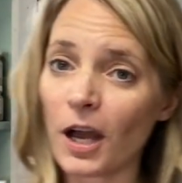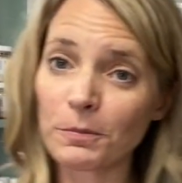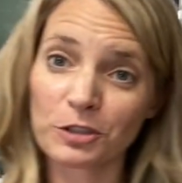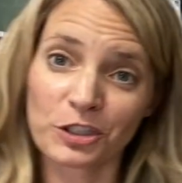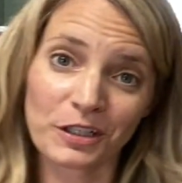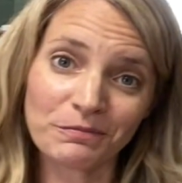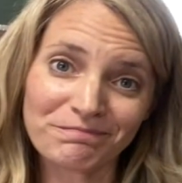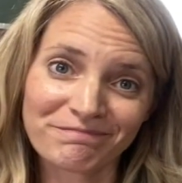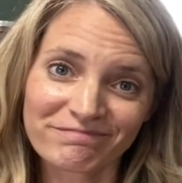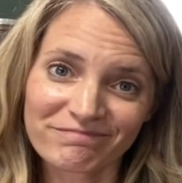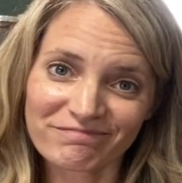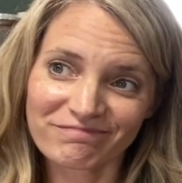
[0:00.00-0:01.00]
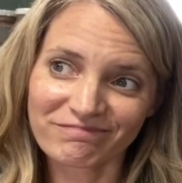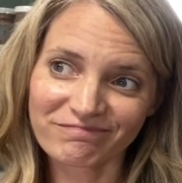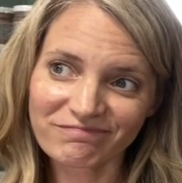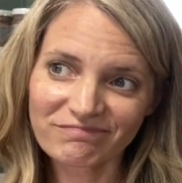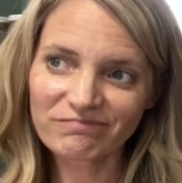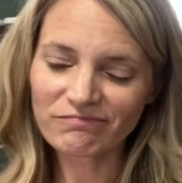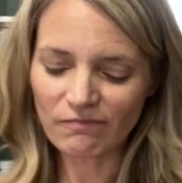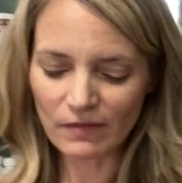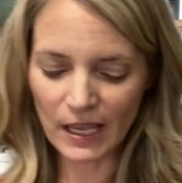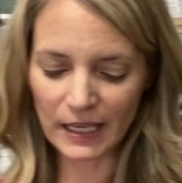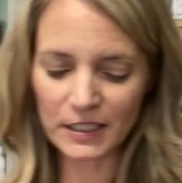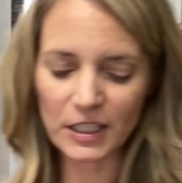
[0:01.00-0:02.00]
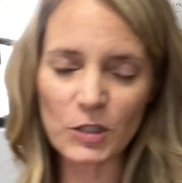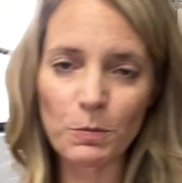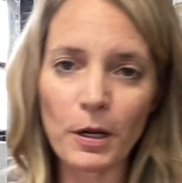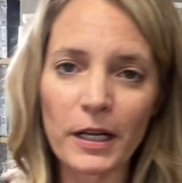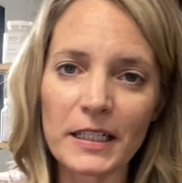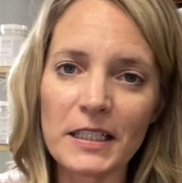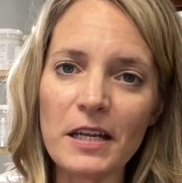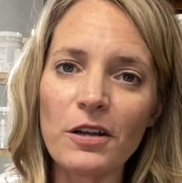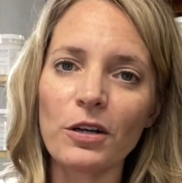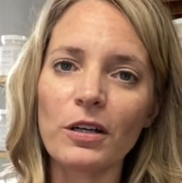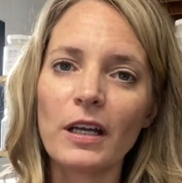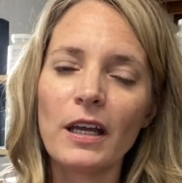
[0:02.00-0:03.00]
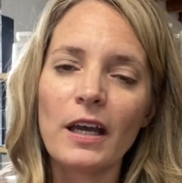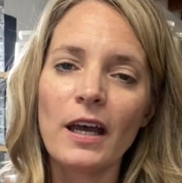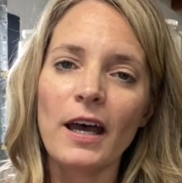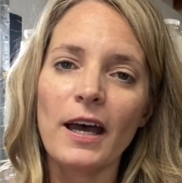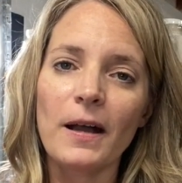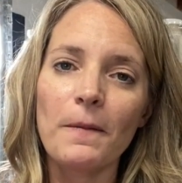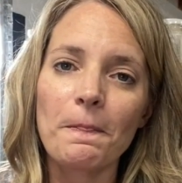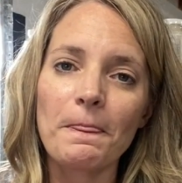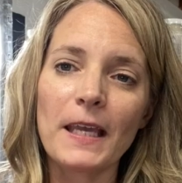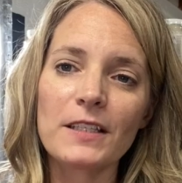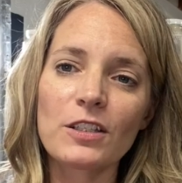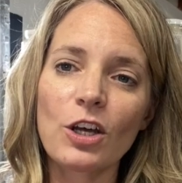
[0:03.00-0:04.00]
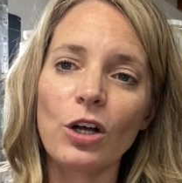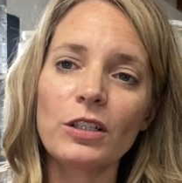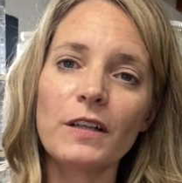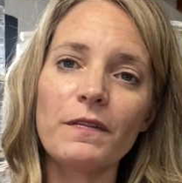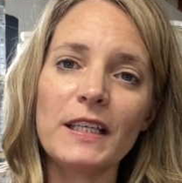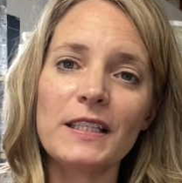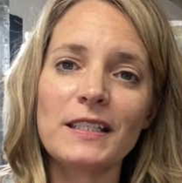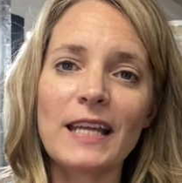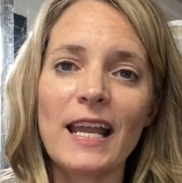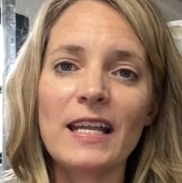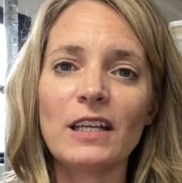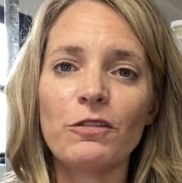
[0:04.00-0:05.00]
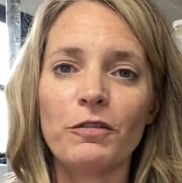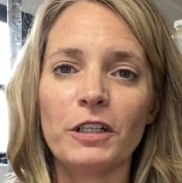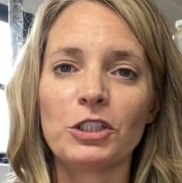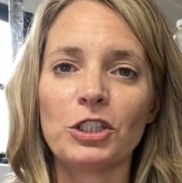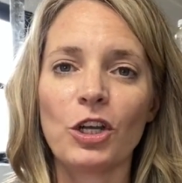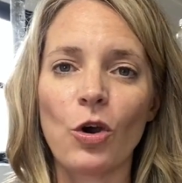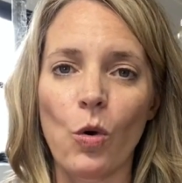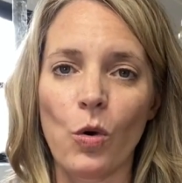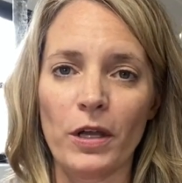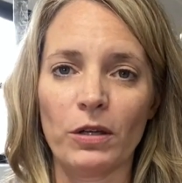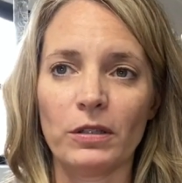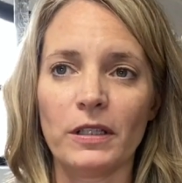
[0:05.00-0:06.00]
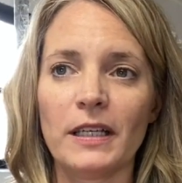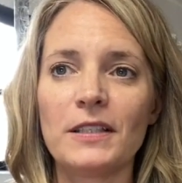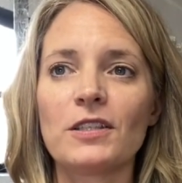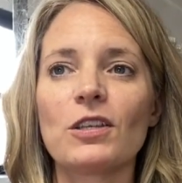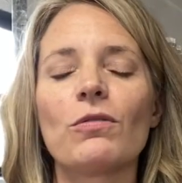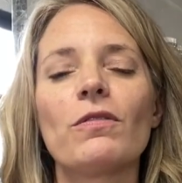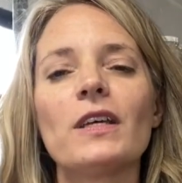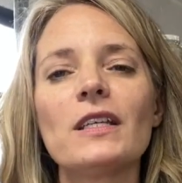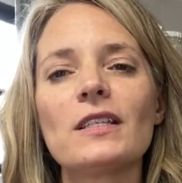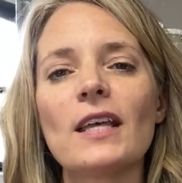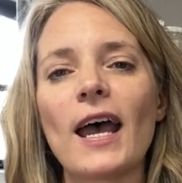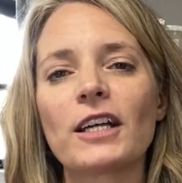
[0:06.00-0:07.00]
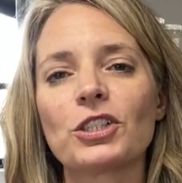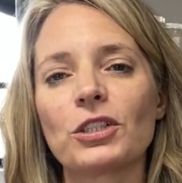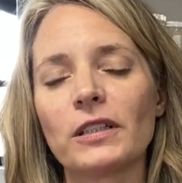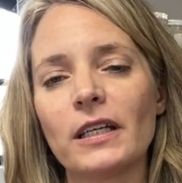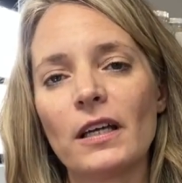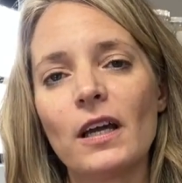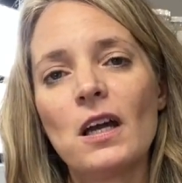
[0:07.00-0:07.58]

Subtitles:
option is this product here. It's called the Stain and Finishing Oil. And so this actually